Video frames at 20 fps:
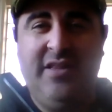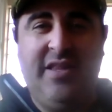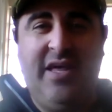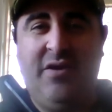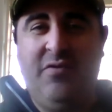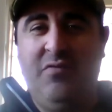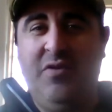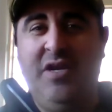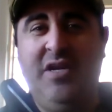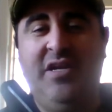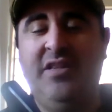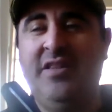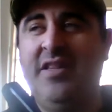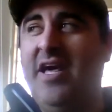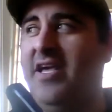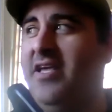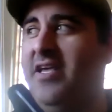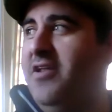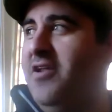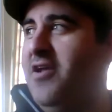Like reading,
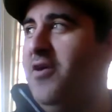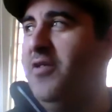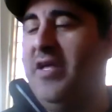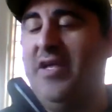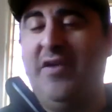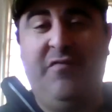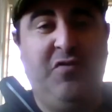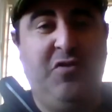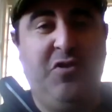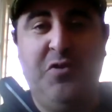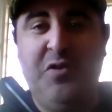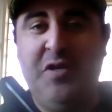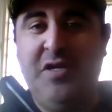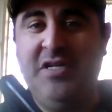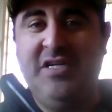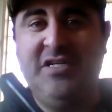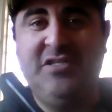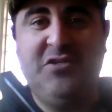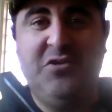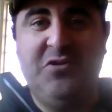if you're doing a
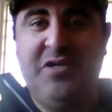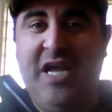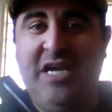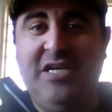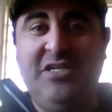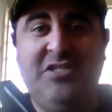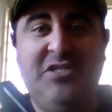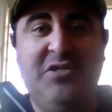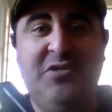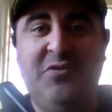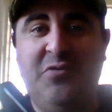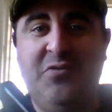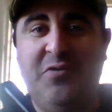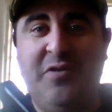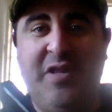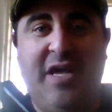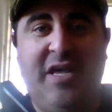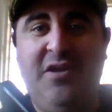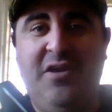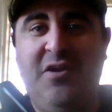dissertation, or
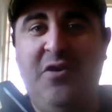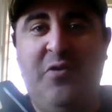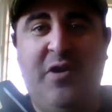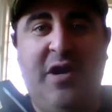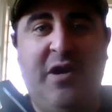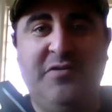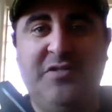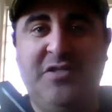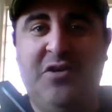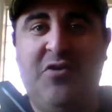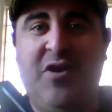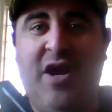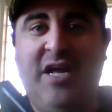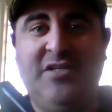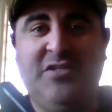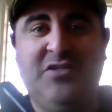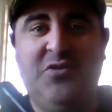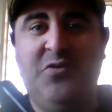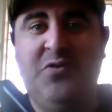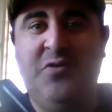when I was in
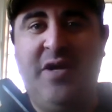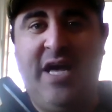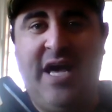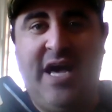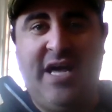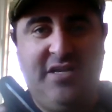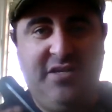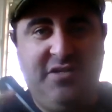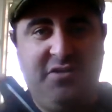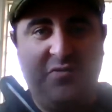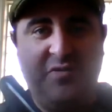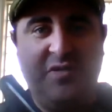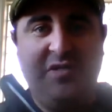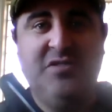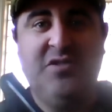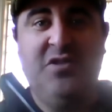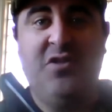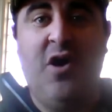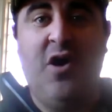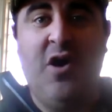grad school, I had to do
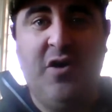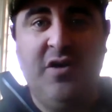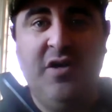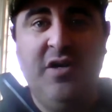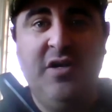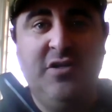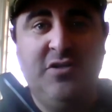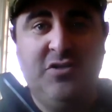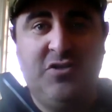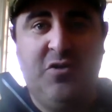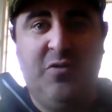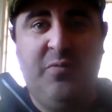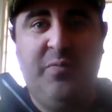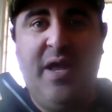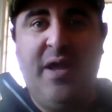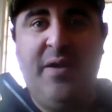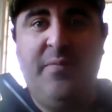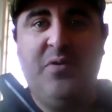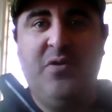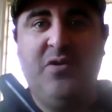these long-term
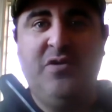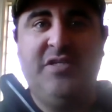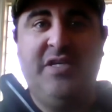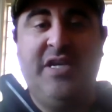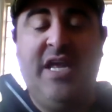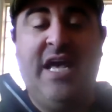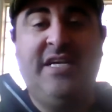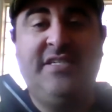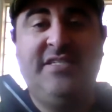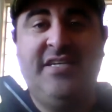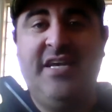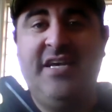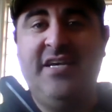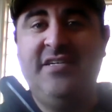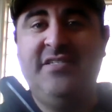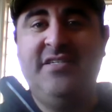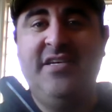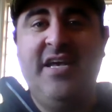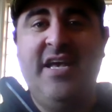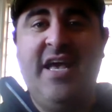papers and
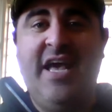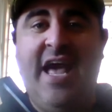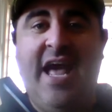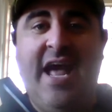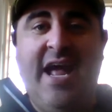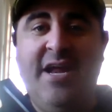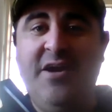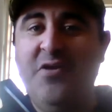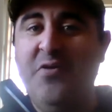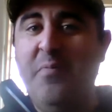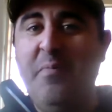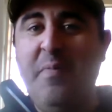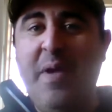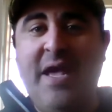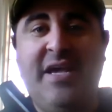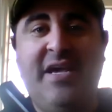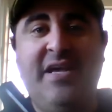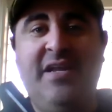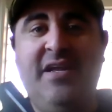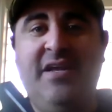essays, and you're
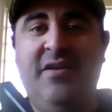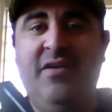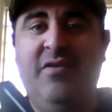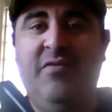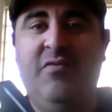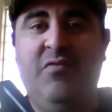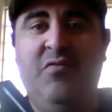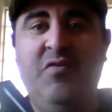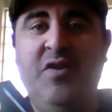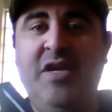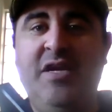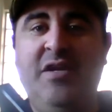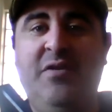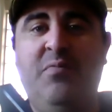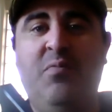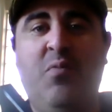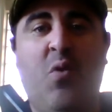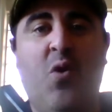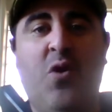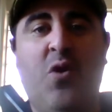making it read
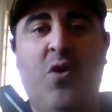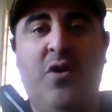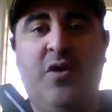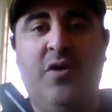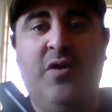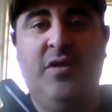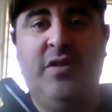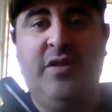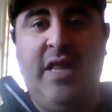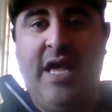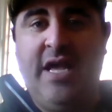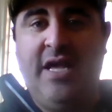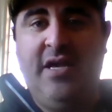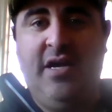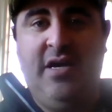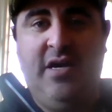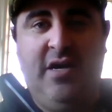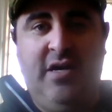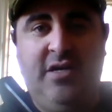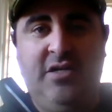more like
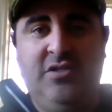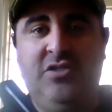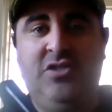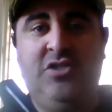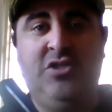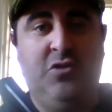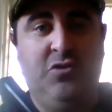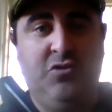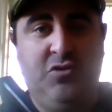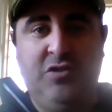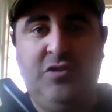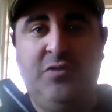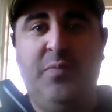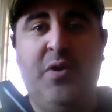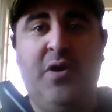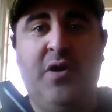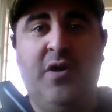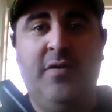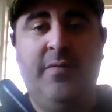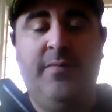a children's
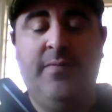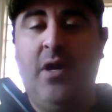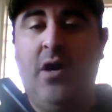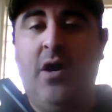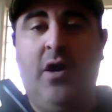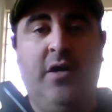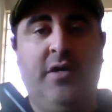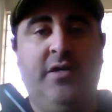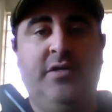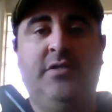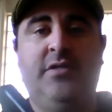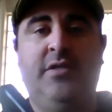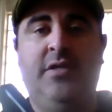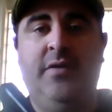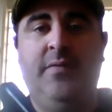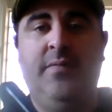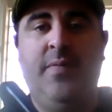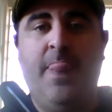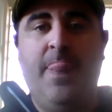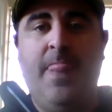book,
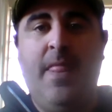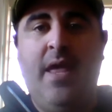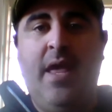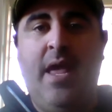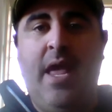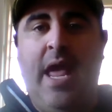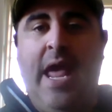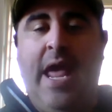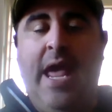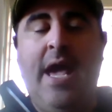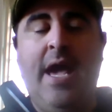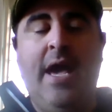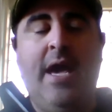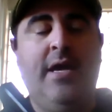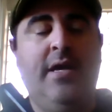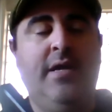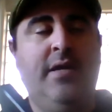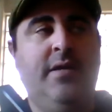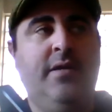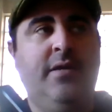honestly.
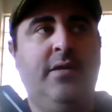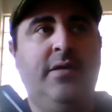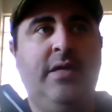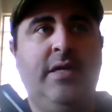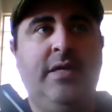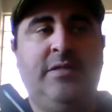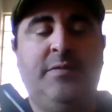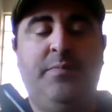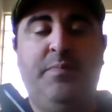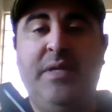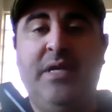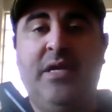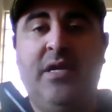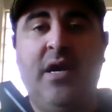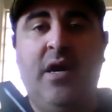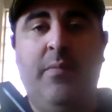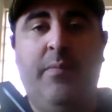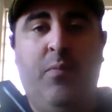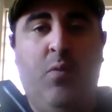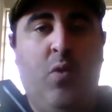And it's
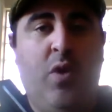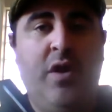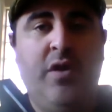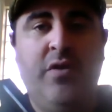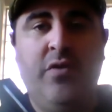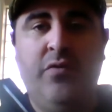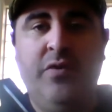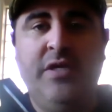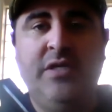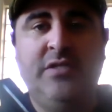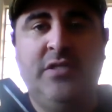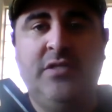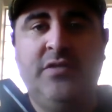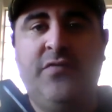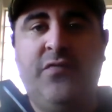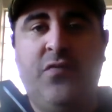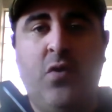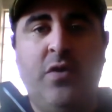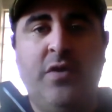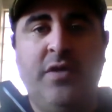because one of the reasons
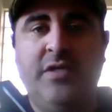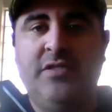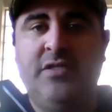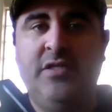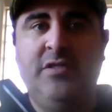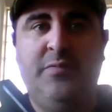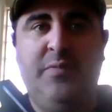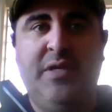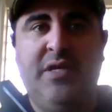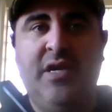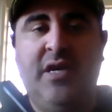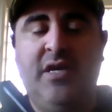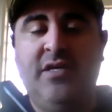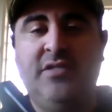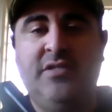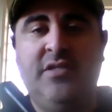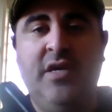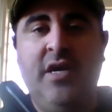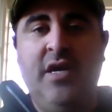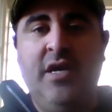for this is
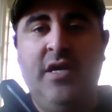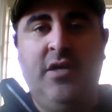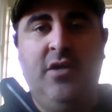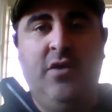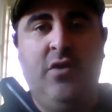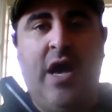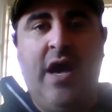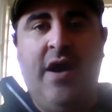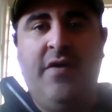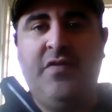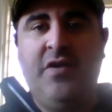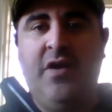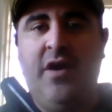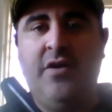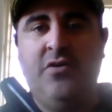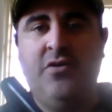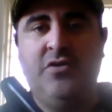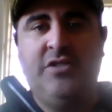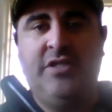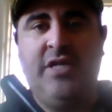because you have to
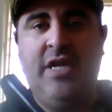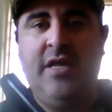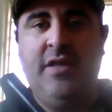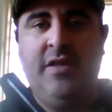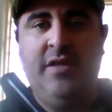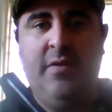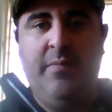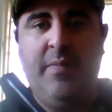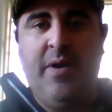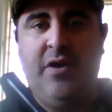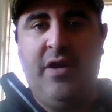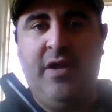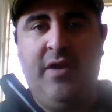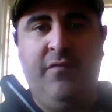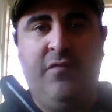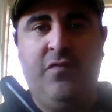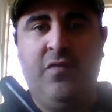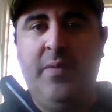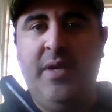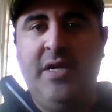understand the amount of
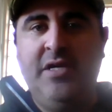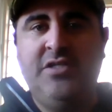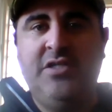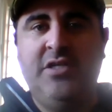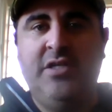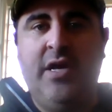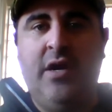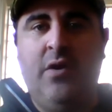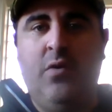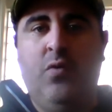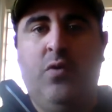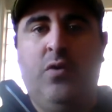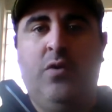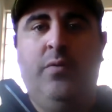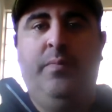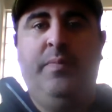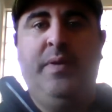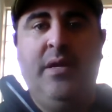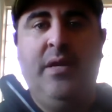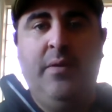information that we're
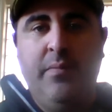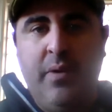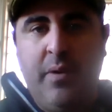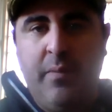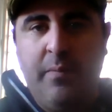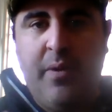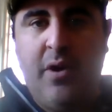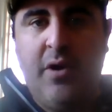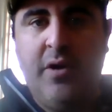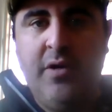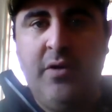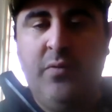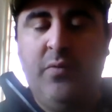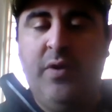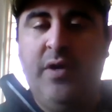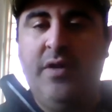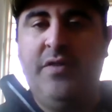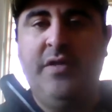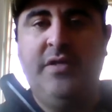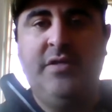being bombarded
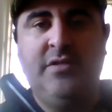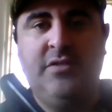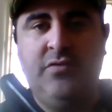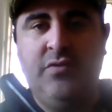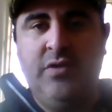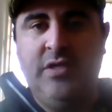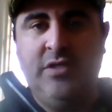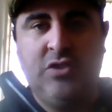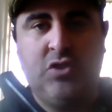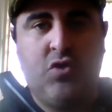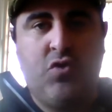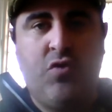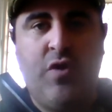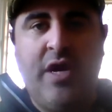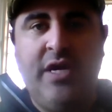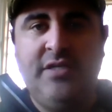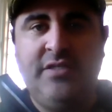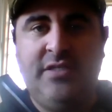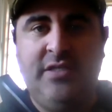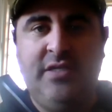with is
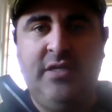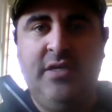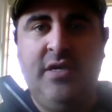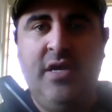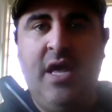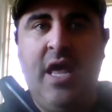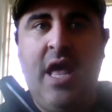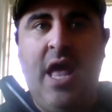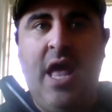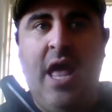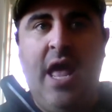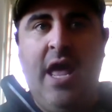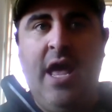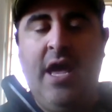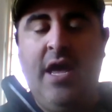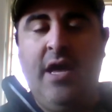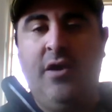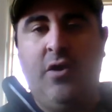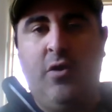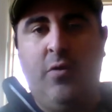crazy,
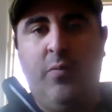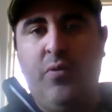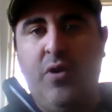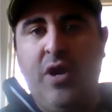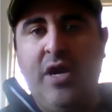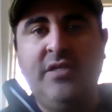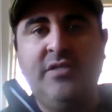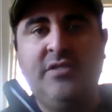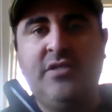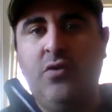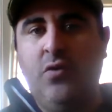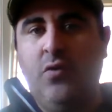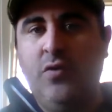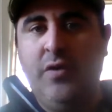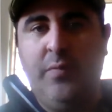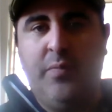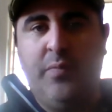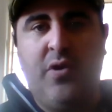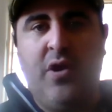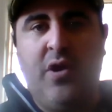and our brains can
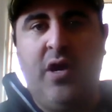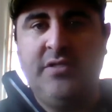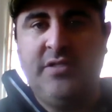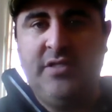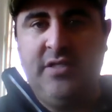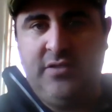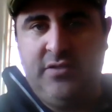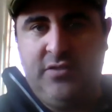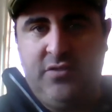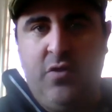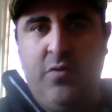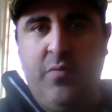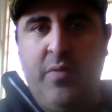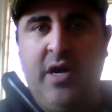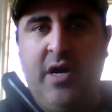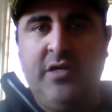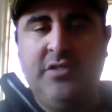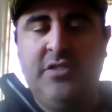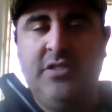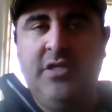only process so
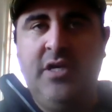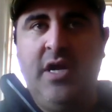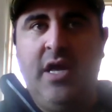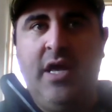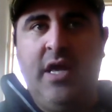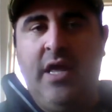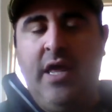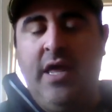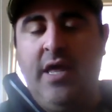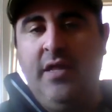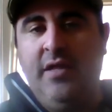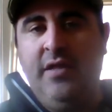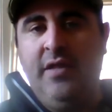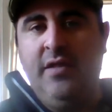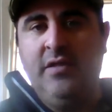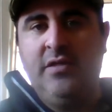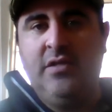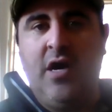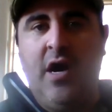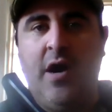much. And
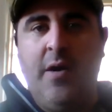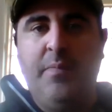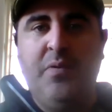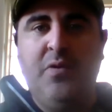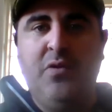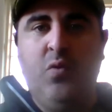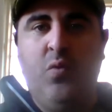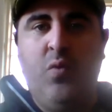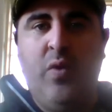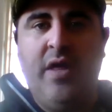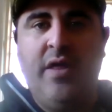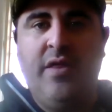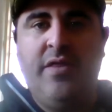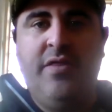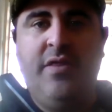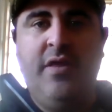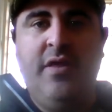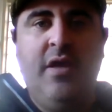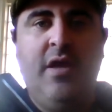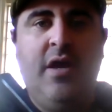coupled
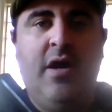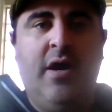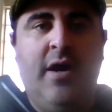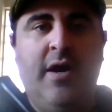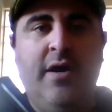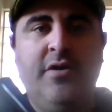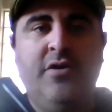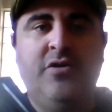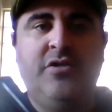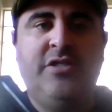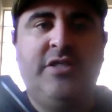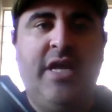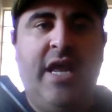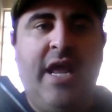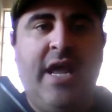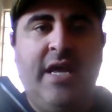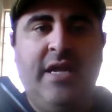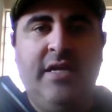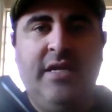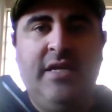with
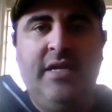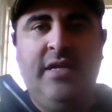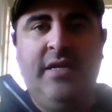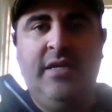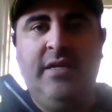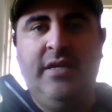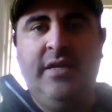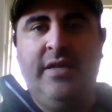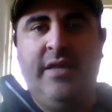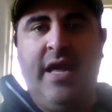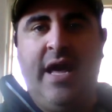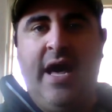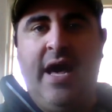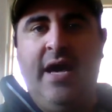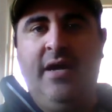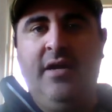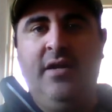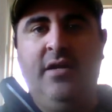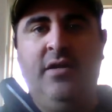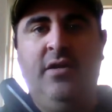understanding
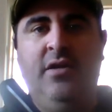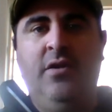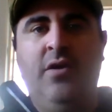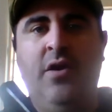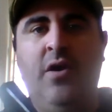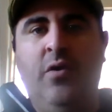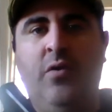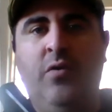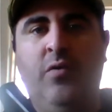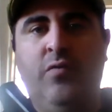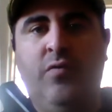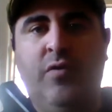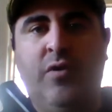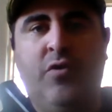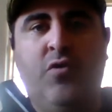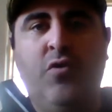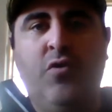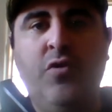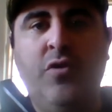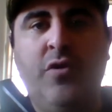that,
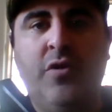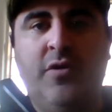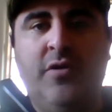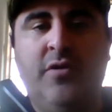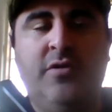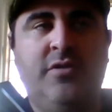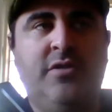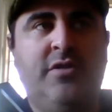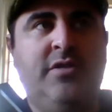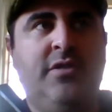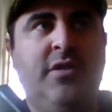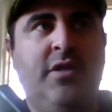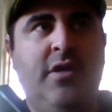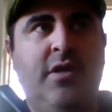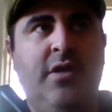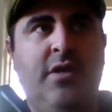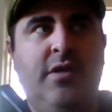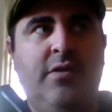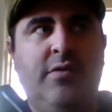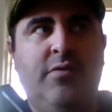recruiters,
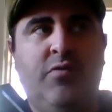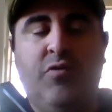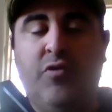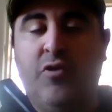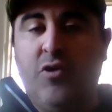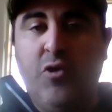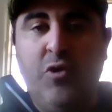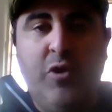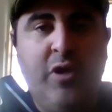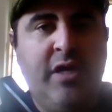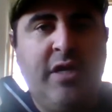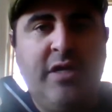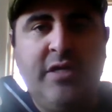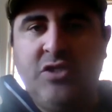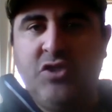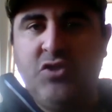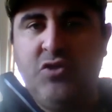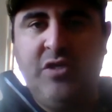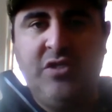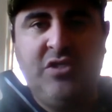the recruiting
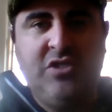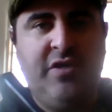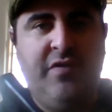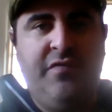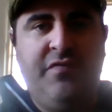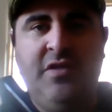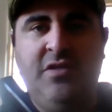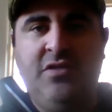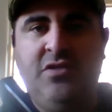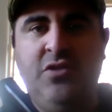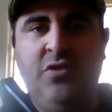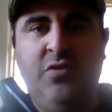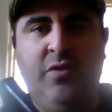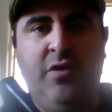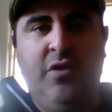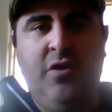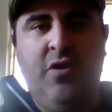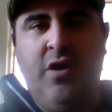industry has shifted too.